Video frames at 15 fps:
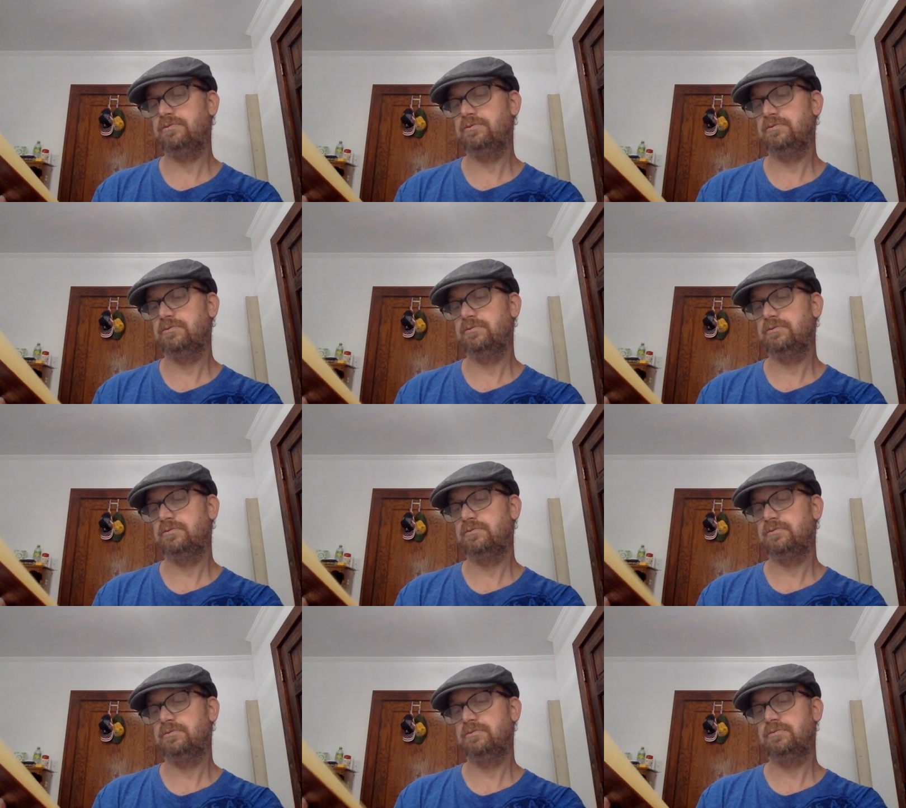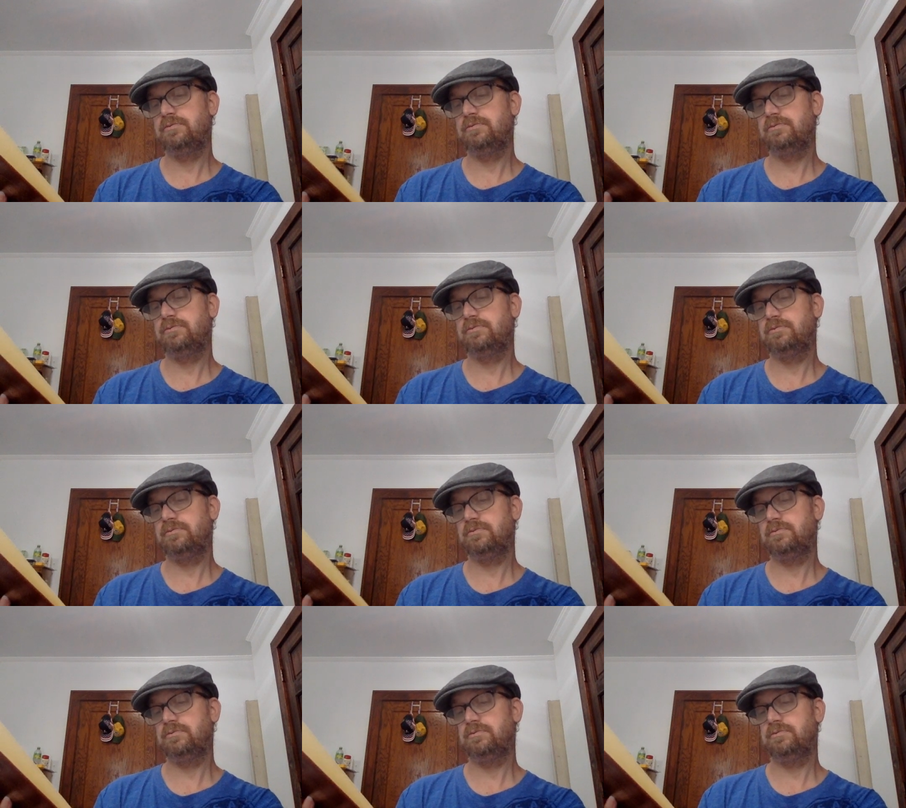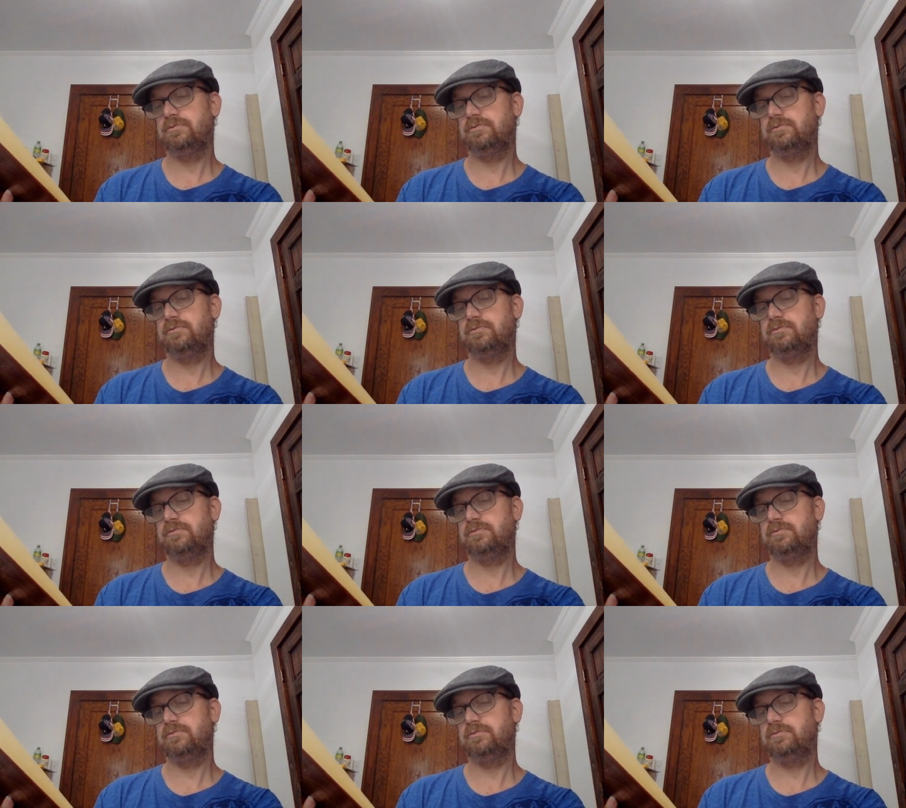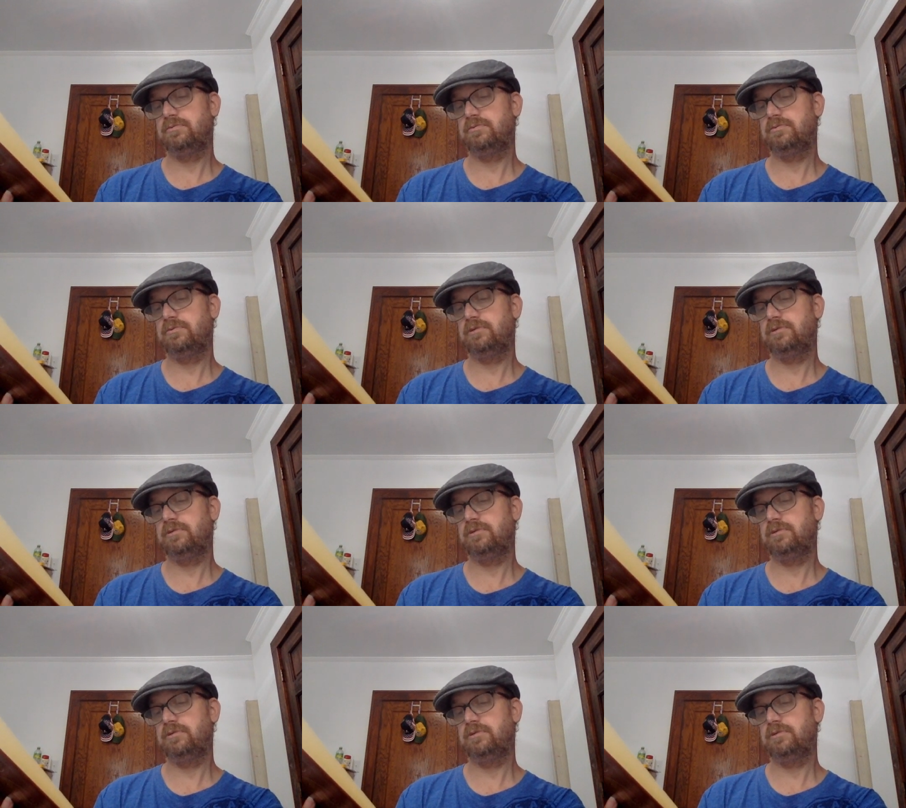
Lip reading: (silence)